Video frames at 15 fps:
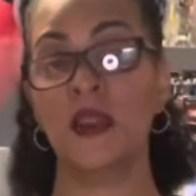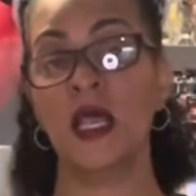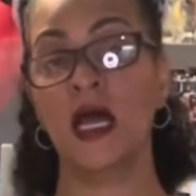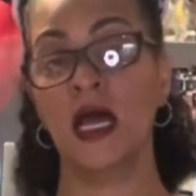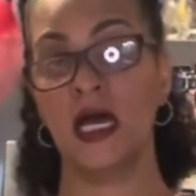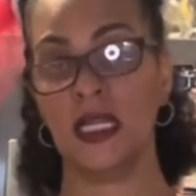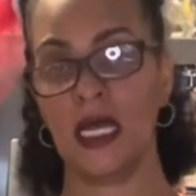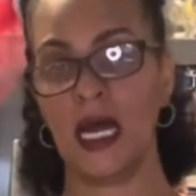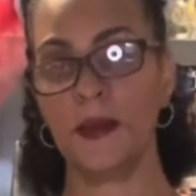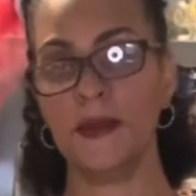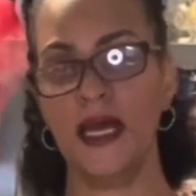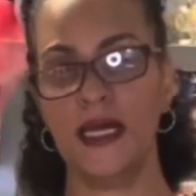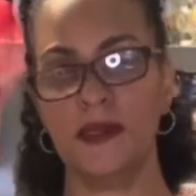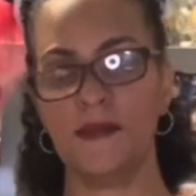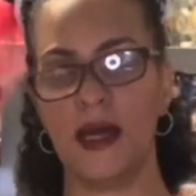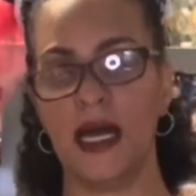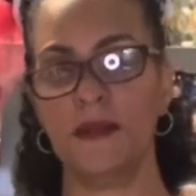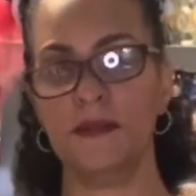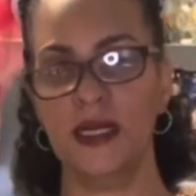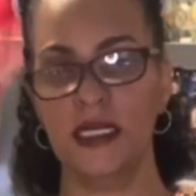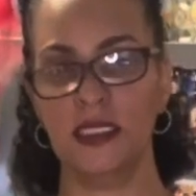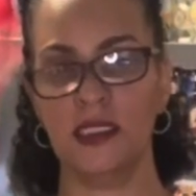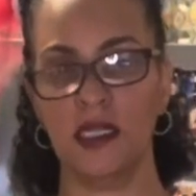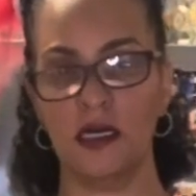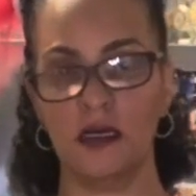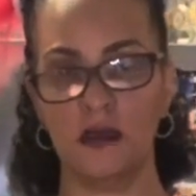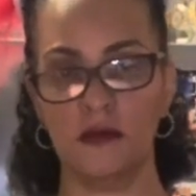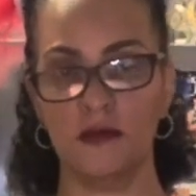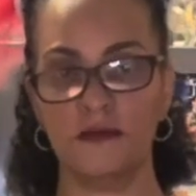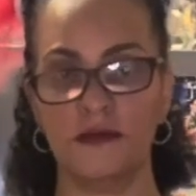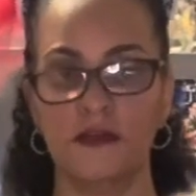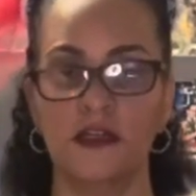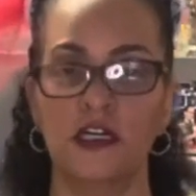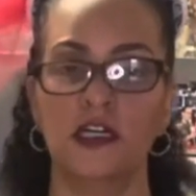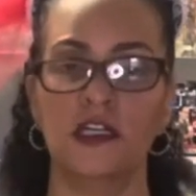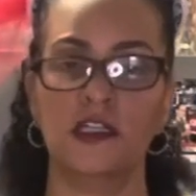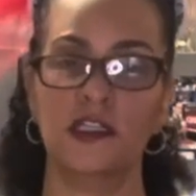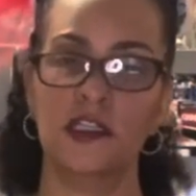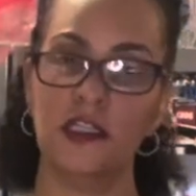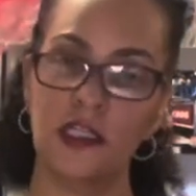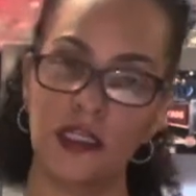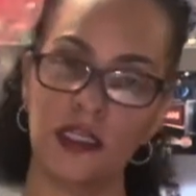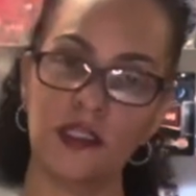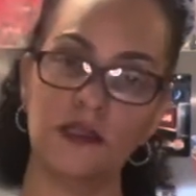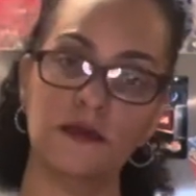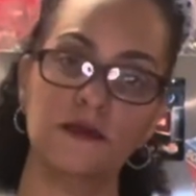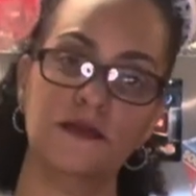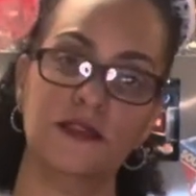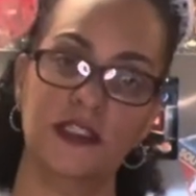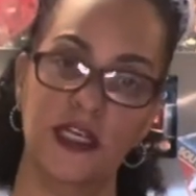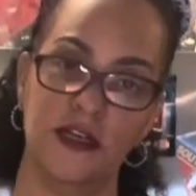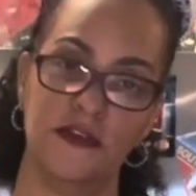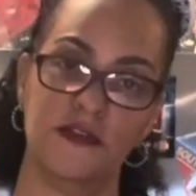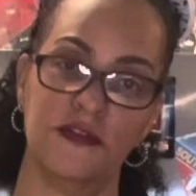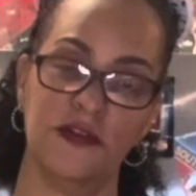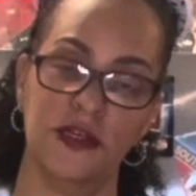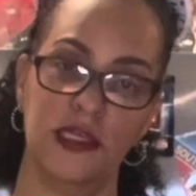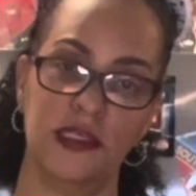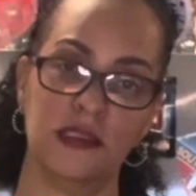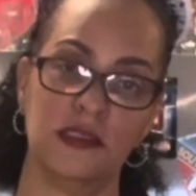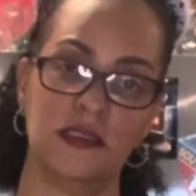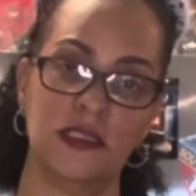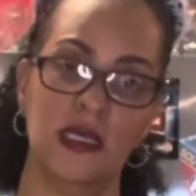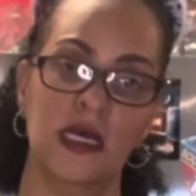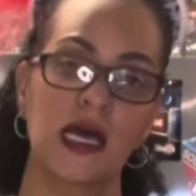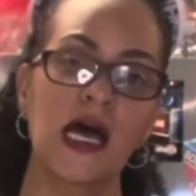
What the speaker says: And I make my meatloaf a little different.